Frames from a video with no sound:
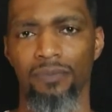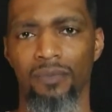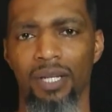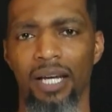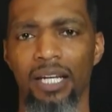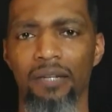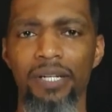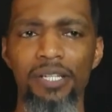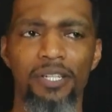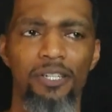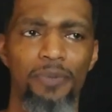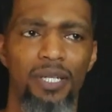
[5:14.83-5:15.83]
And the
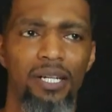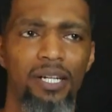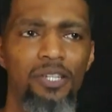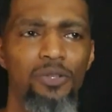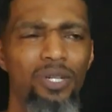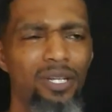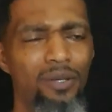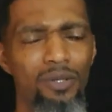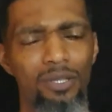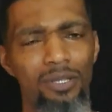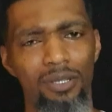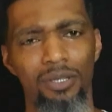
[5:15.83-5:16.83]
reason is because
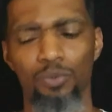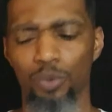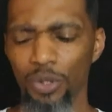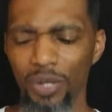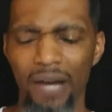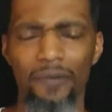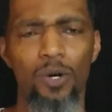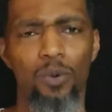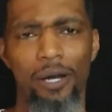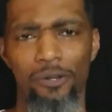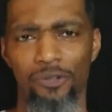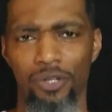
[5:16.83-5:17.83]
when you have a
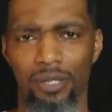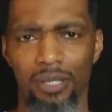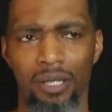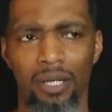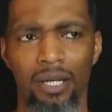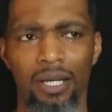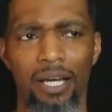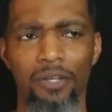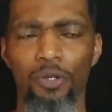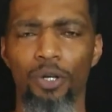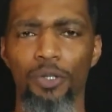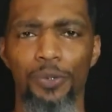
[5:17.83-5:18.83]
question and
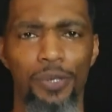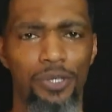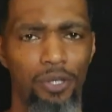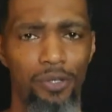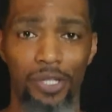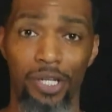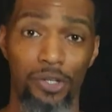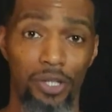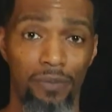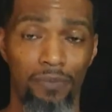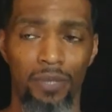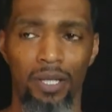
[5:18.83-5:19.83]
you go to a search
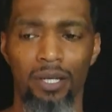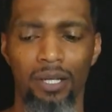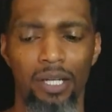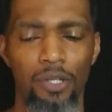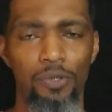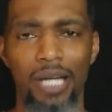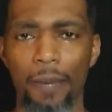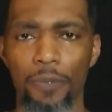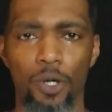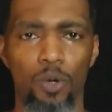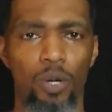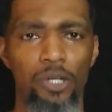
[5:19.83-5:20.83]
engine and you type
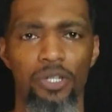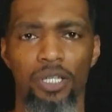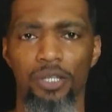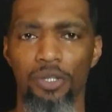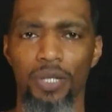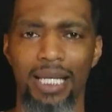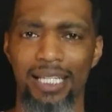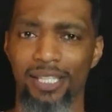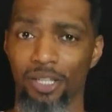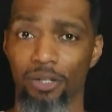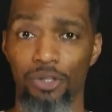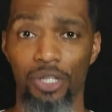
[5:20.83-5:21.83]
your question into that
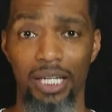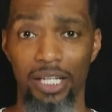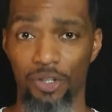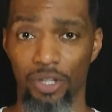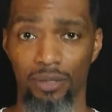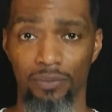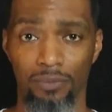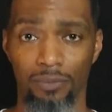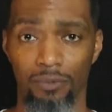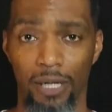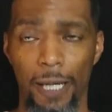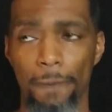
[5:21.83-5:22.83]
search engine,
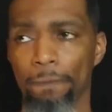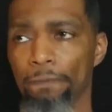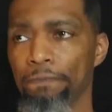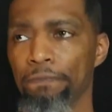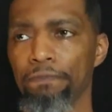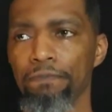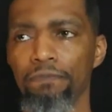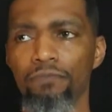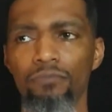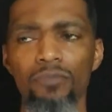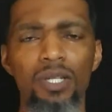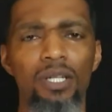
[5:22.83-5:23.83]
right?
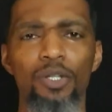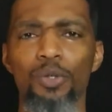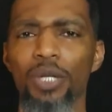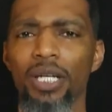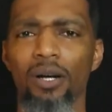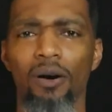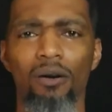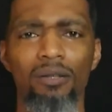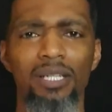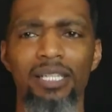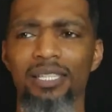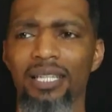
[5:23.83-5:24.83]
You get all
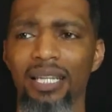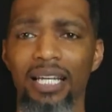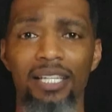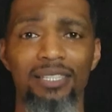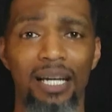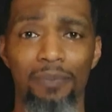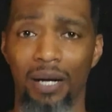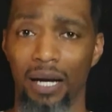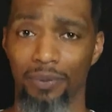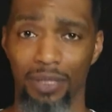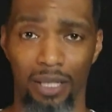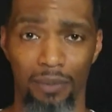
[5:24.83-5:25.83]
of these links that
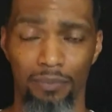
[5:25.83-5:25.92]
pops up.